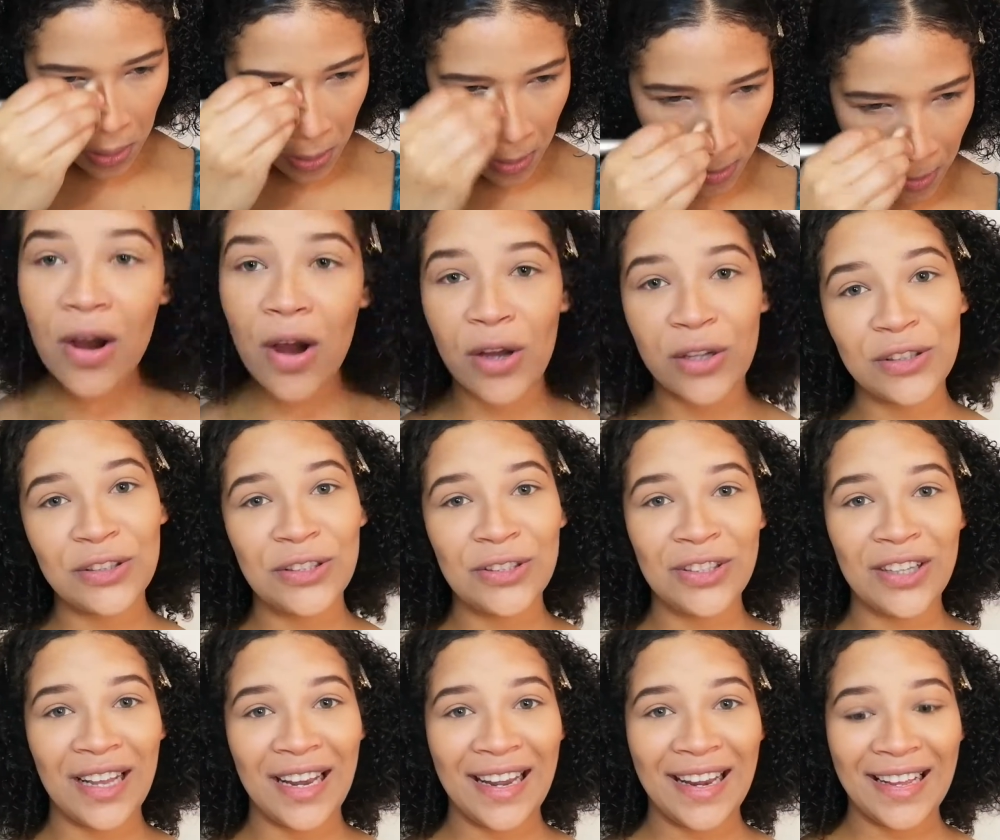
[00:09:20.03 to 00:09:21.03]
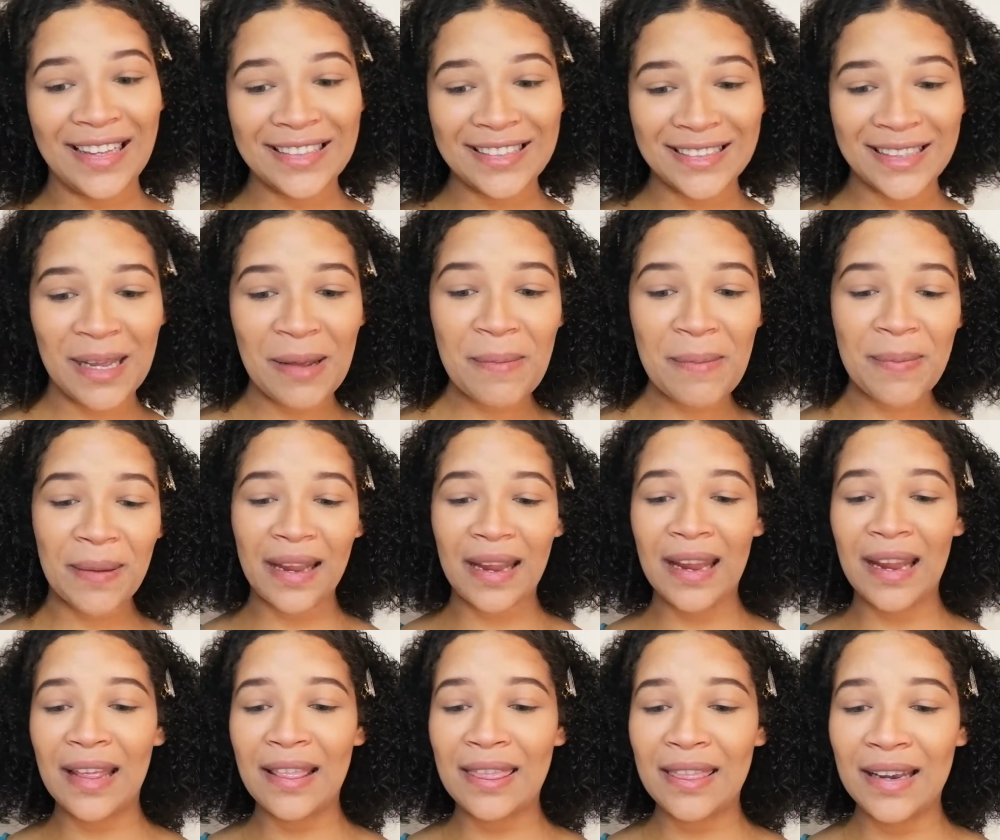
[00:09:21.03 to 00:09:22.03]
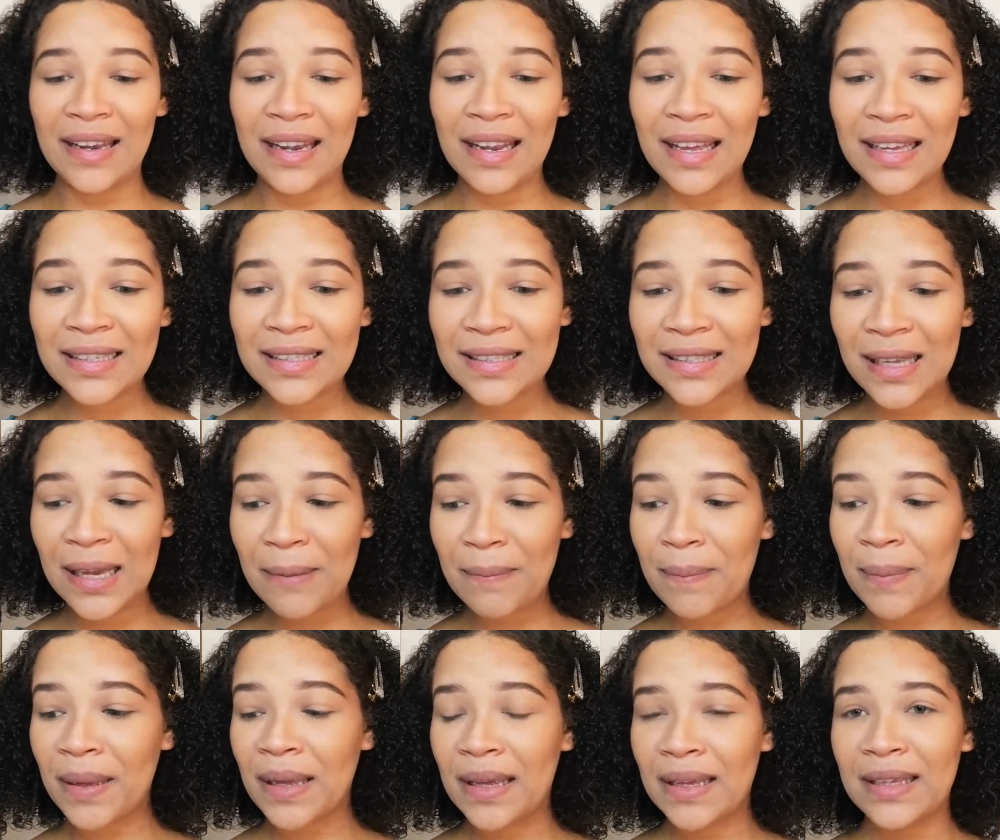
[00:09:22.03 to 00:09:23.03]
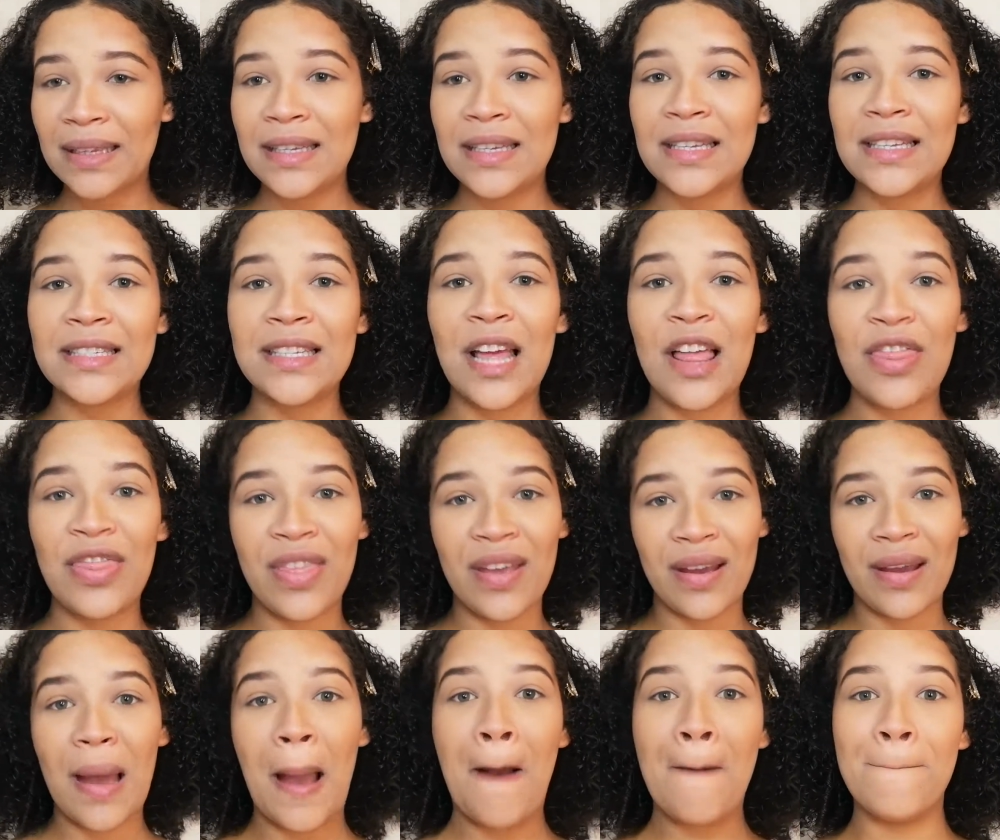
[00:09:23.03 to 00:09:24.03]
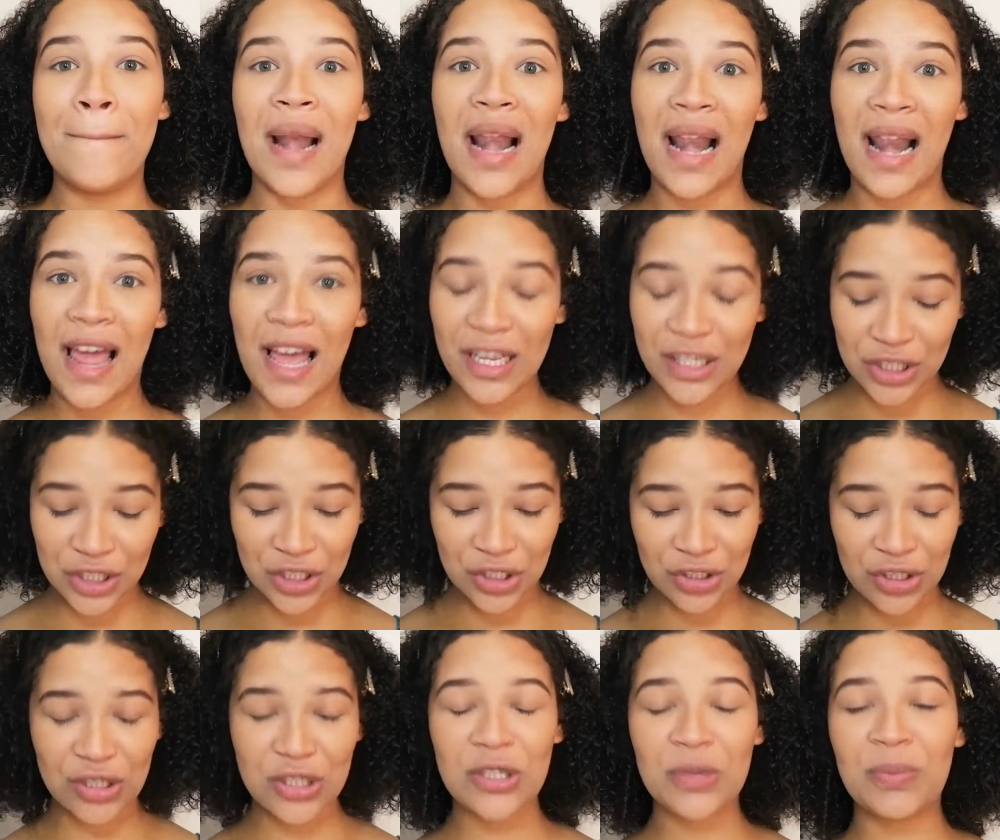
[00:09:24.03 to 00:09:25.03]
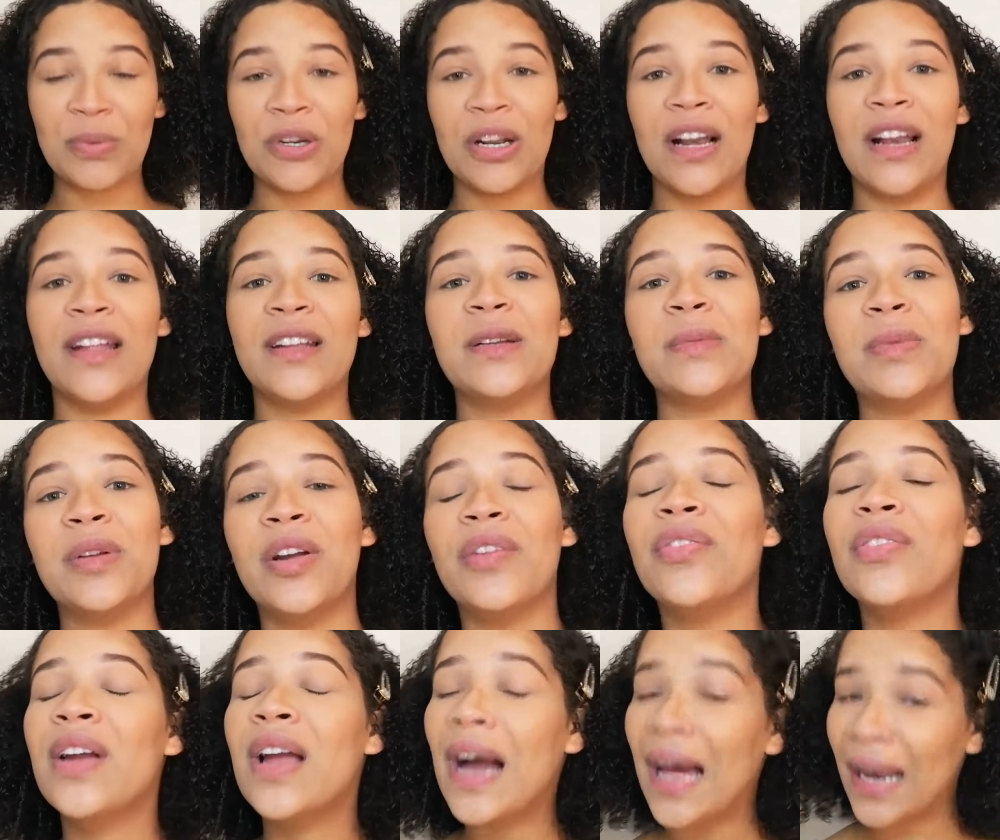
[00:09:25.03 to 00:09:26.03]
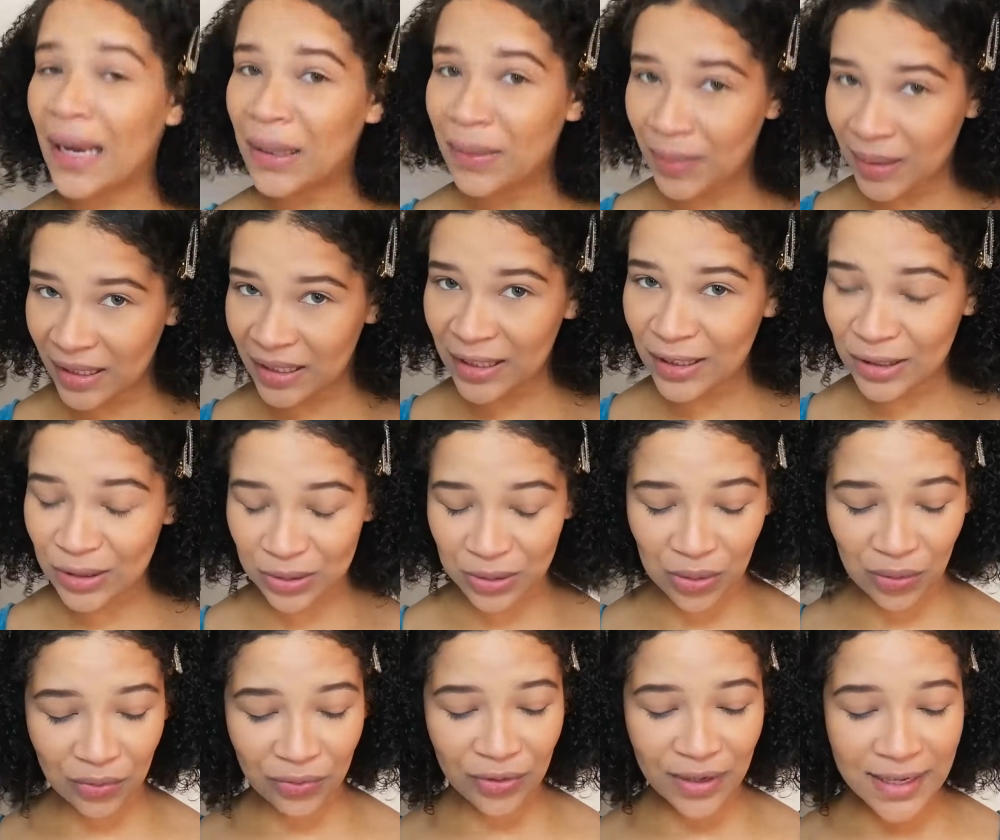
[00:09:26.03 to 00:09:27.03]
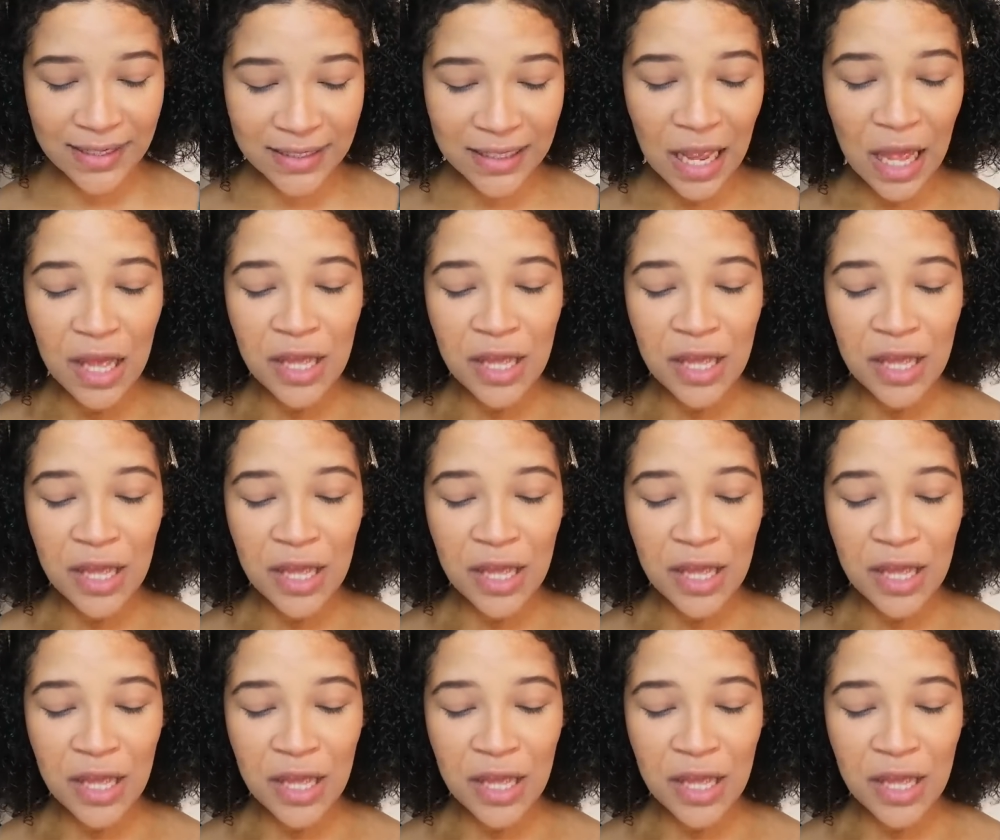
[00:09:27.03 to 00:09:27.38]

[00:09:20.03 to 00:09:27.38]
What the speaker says: On to the next step, and the next step is the blush, just to put a little bit of color back into your face.